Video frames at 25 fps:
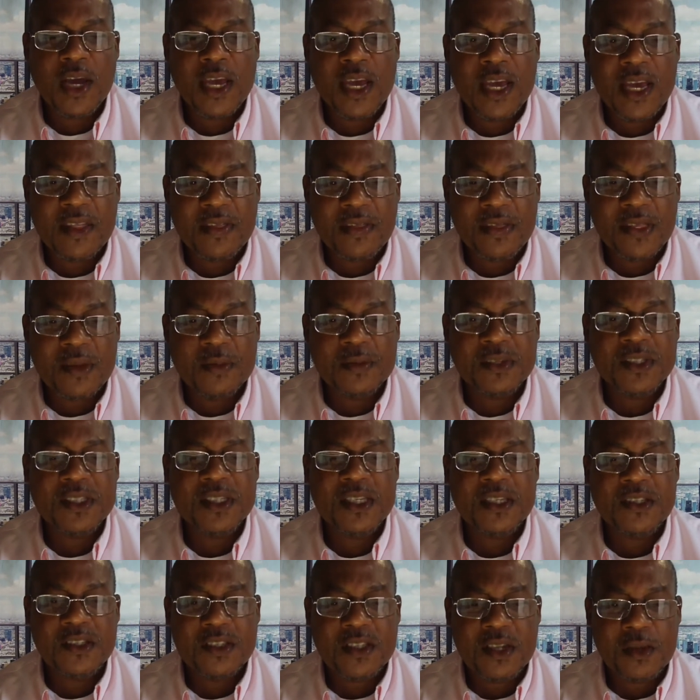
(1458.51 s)
in the
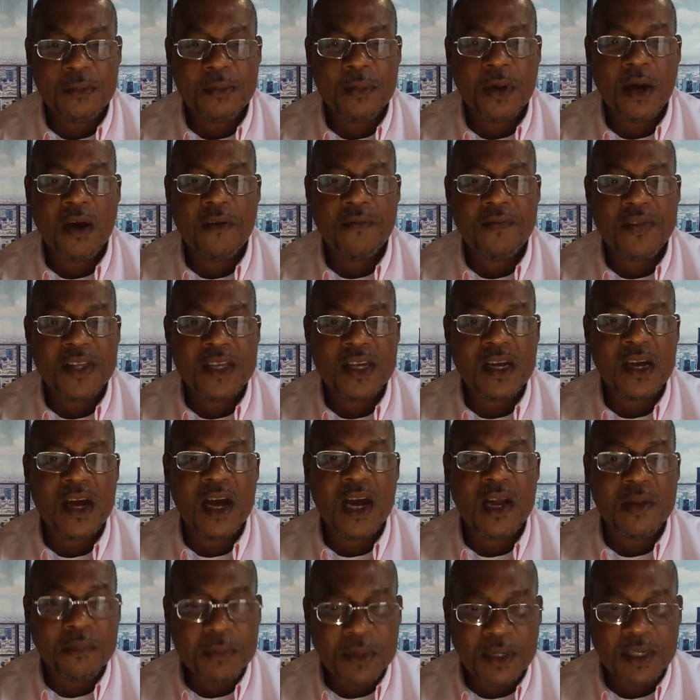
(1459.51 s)
system of the
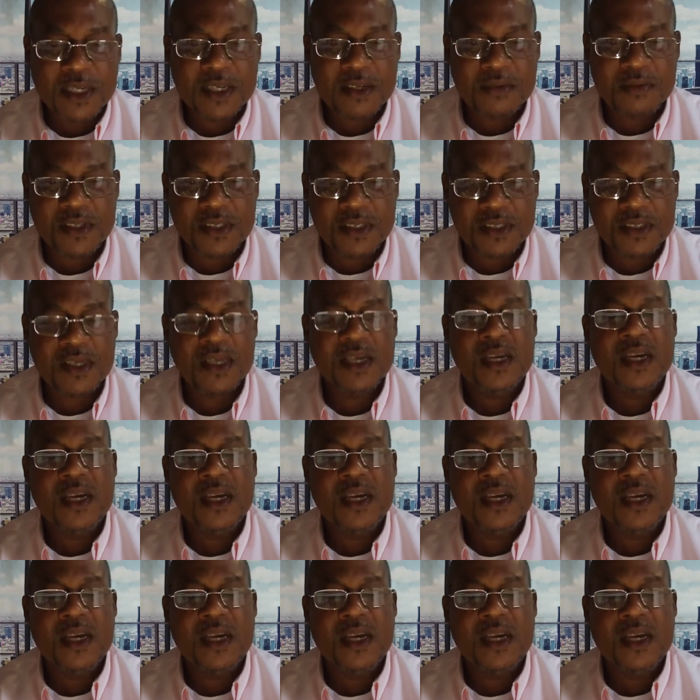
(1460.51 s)
unbelievers